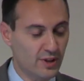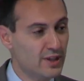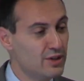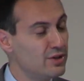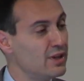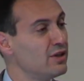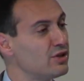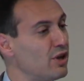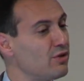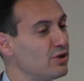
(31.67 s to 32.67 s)
And in
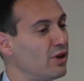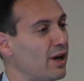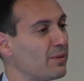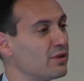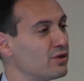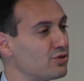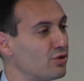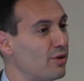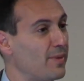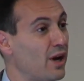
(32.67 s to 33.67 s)
so doing, I'm going to
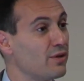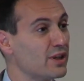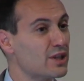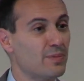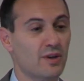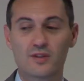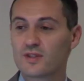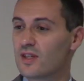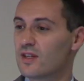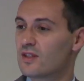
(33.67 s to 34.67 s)
draw on my own
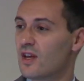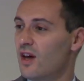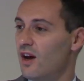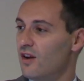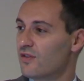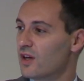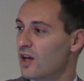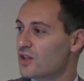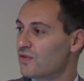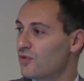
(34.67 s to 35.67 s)
experiences over the
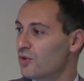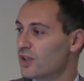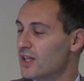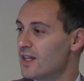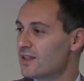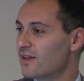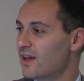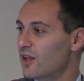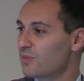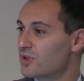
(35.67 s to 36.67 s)
last 4 years at the
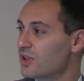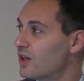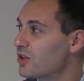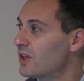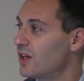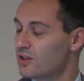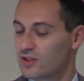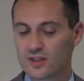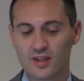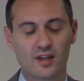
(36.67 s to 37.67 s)
Health Protection
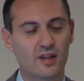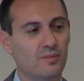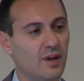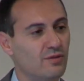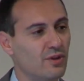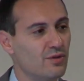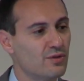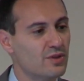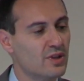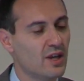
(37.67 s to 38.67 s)
Agency and my
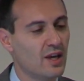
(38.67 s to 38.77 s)
roles